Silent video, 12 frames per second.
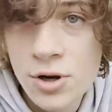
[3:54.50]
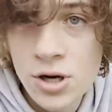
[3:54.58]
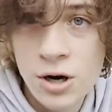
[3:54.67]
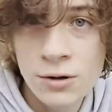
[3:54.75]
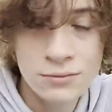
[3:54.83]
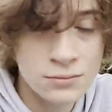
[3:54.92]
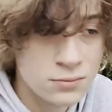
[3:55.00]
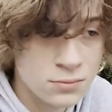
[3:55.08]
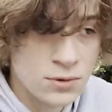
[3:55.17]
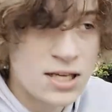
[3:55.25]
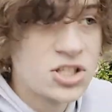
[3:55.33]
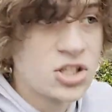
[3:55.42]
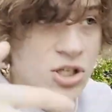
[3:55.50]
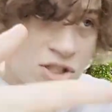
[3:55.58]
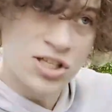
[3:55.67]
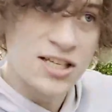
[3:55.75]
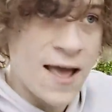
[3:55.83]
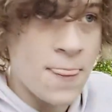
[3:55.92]
You know, it's good
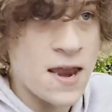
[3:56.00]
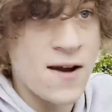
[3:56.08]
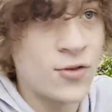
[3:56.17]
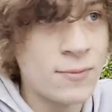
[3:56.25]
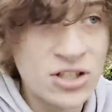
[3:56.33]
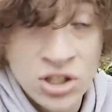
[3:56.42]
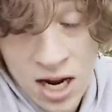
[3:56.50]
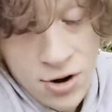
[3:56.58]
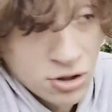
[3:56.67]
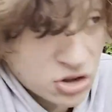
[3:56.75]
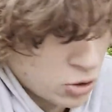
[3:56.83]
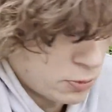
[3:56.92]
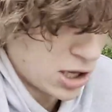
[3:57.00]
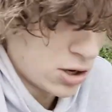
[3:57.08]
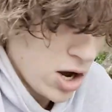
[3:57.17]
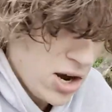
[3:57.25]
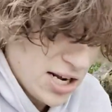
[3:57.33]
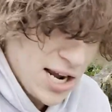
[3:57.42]
to get that information. I know it's gonna be like,
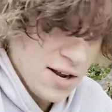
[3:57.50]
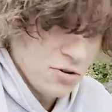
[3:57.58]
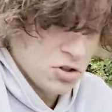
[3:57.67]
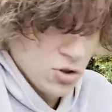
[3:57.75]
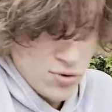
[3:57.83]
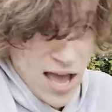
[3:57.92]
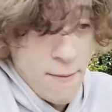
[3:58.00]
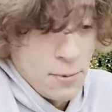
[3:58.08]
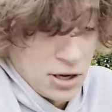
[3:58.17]
oh, I can't do that